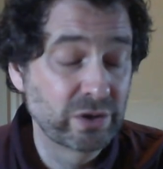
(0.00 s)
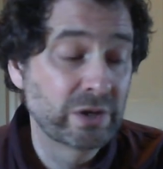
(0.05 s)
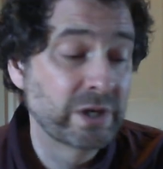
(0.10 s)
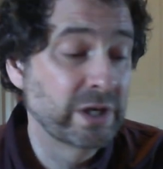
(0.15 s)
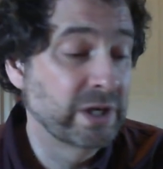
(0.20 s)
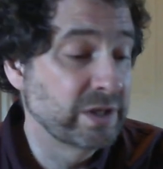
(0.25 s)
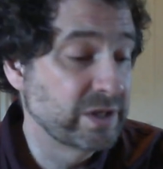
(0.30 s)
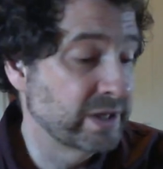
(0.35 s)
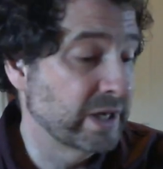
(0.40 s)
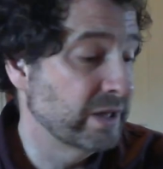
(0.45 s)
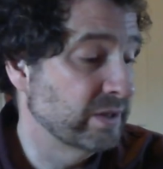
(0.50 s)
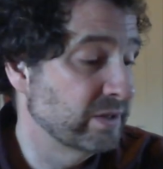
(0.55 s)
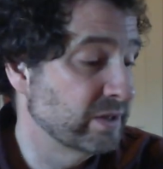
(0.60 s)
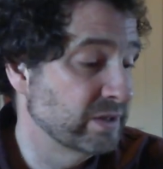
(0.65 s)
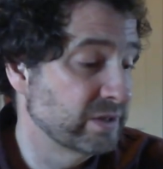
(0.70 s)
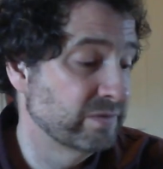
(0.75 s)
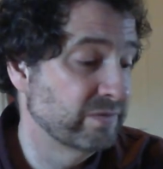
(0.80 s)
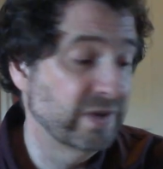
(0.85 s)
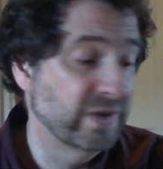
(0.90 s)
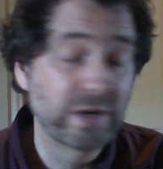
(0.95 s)
it, Seth.
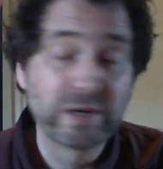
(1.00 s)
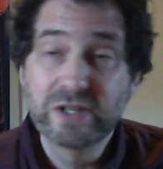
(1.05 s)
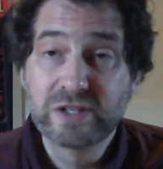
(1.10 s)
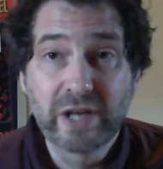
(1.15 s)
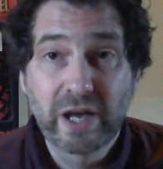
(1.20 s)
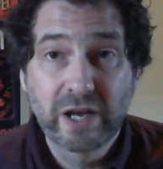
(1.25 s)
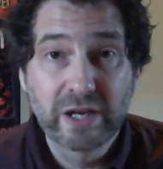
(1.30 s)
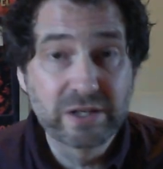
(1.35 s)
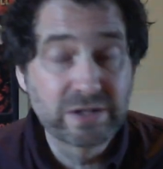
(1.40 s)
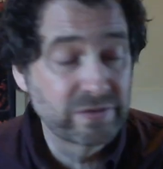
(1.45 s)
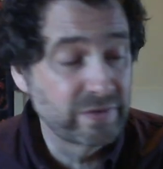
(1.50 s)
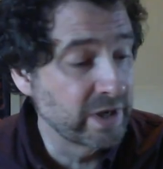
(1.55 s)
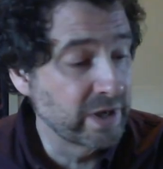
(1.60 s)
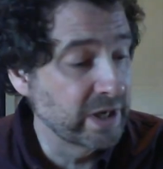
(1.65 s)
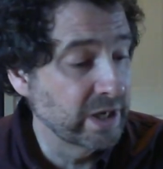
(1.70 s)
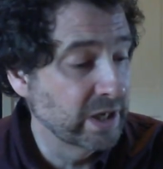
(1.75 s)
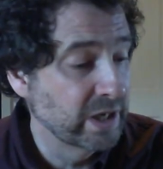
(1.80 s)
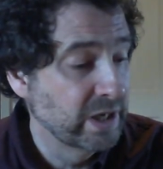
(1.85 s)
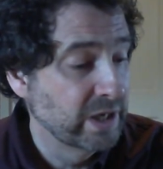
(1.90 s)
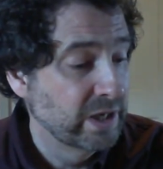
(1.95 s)
It's very
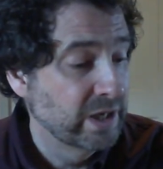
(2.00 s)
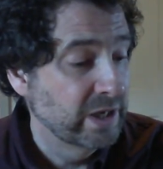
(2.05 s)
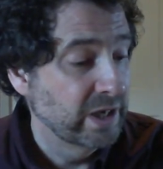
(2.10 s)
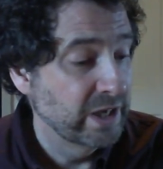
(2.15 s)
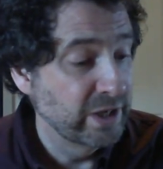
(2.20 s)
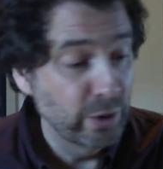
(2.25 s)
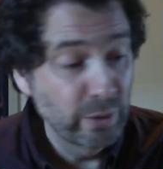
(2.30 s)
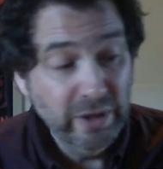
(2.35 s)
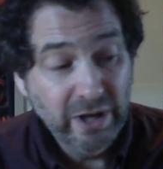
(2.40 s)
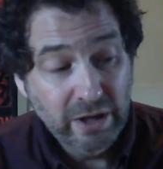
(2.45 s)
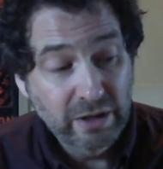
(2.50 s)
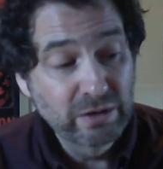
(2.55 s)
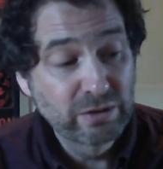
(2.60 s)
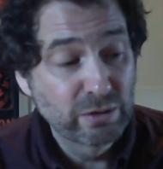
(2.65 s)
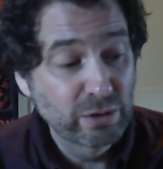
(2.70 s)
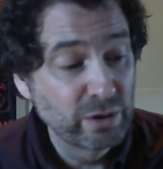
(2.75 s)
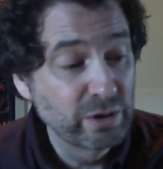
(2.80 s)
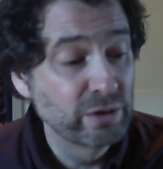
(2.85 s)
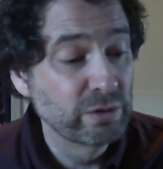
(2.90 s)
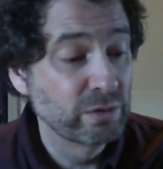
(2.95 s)
satisfying, and knowing how to
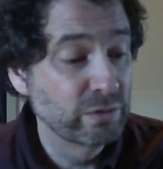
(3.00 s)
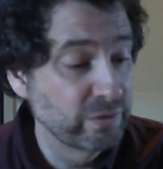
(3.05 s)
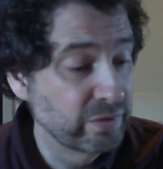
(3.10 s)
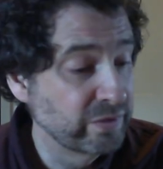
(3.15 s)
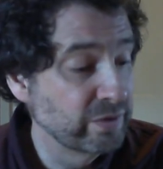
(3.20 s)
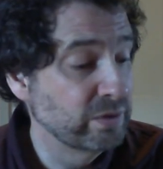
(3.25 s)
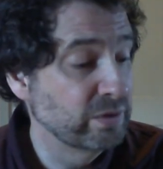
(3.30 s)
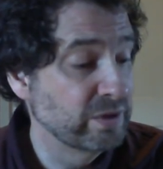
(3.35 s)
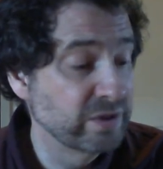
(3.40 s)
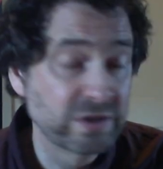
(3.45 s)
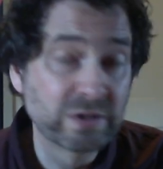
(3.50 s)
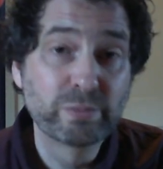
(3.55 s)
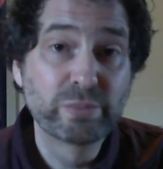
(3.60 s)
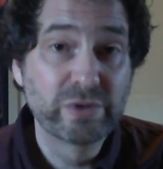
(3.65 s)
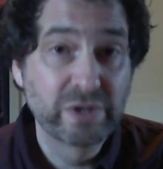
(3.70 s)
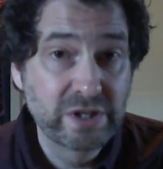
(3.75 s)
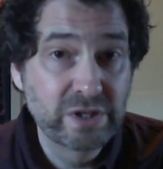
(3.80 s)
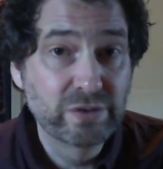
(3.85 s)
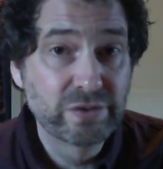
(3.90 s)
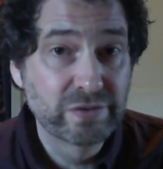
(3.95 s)
grow your own food is a
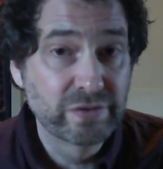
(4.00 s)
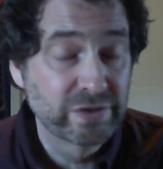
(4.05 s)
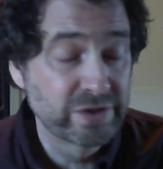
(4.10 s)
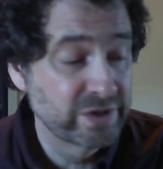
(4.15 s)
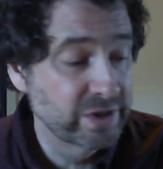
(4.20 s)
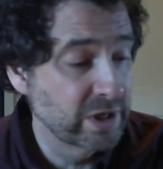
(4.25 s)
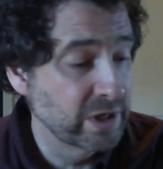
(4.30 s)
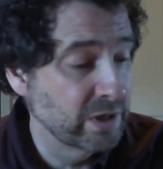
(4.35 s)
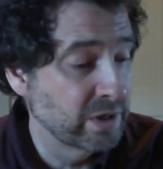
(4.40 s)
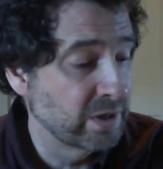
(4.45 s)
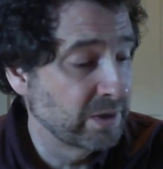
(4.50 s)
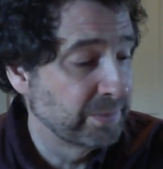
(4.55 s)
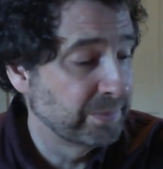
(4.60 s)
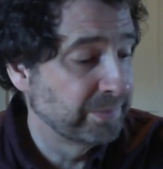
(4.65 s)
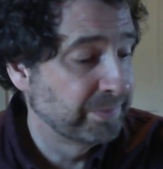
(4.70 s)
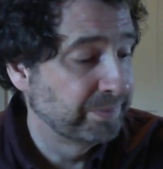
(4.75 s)
pretty useful skill."